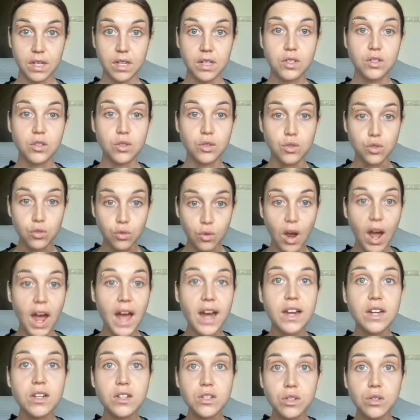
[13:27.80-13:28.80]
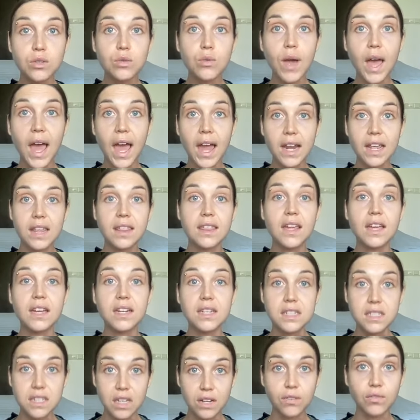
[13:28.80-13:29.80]
to try to do anything
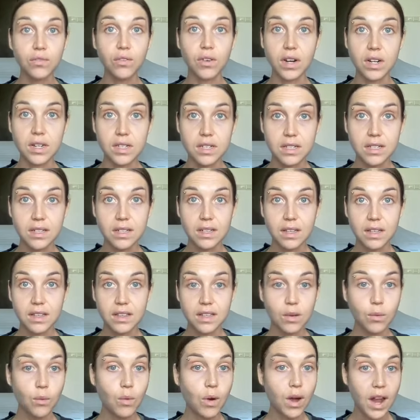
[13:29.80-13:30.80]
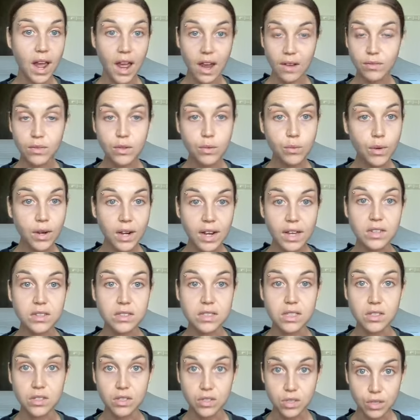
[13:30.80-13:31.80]
different than what everyone else
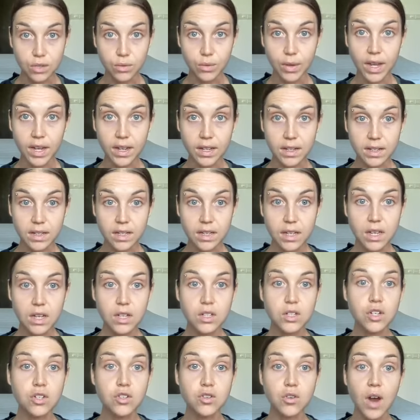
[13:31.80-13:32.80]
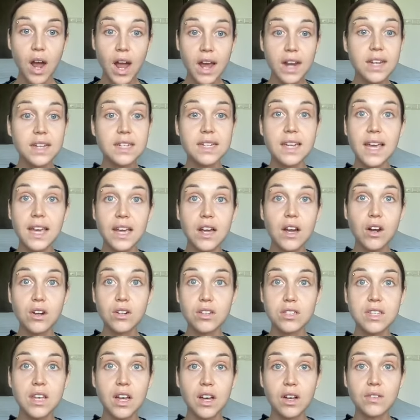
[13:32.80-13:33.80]
is doing, to try to take
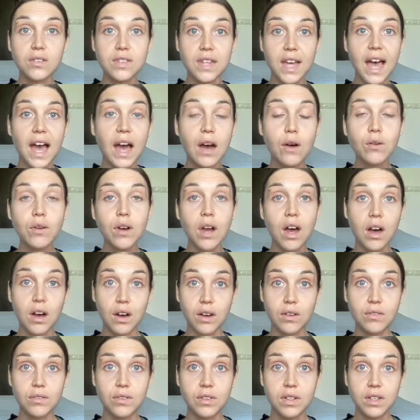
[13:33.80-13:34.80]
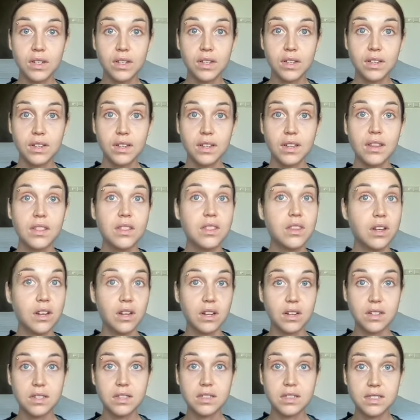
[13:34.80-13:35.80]
ourselves out of the
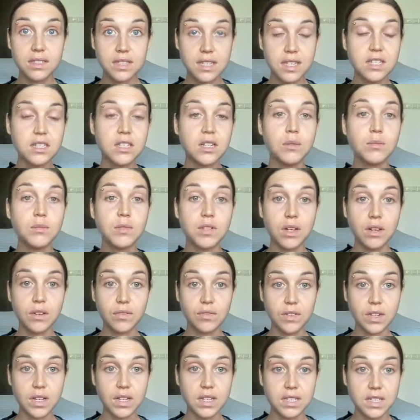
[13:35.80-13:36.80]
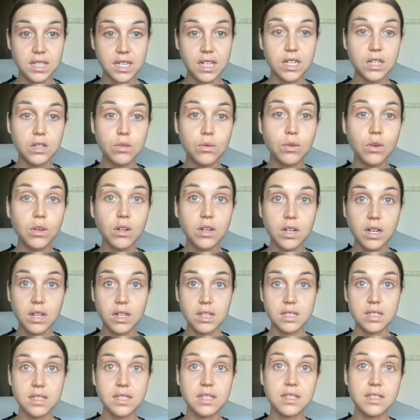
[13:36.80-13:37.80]
systems of continual
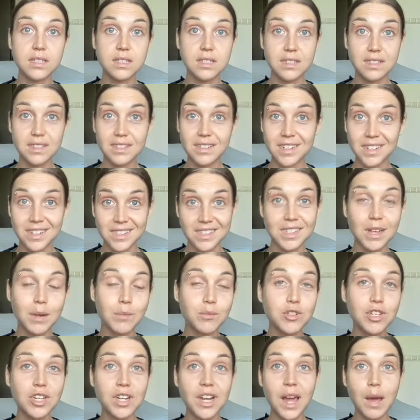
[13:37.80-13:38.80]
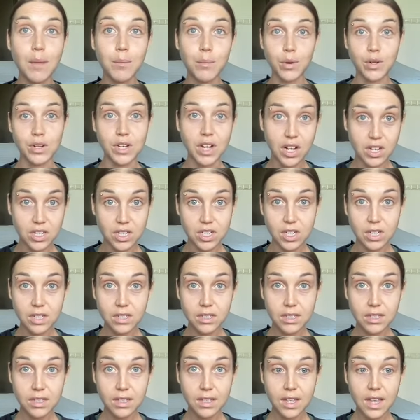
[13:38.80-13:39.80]
con consumption and production
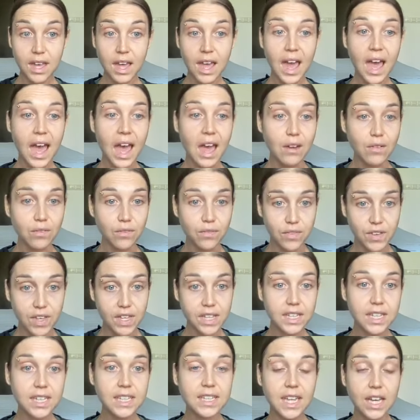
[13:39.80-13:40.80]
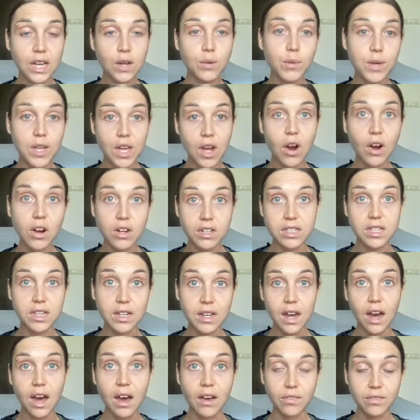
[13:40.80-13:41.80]
and feeling like we aren't
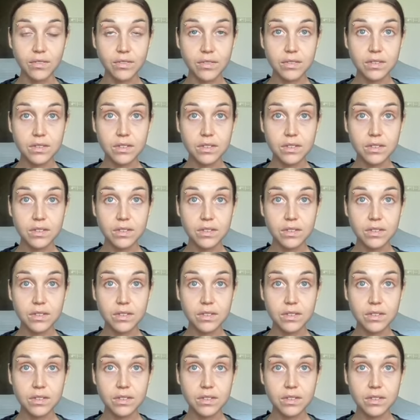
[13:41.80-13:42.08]
enough.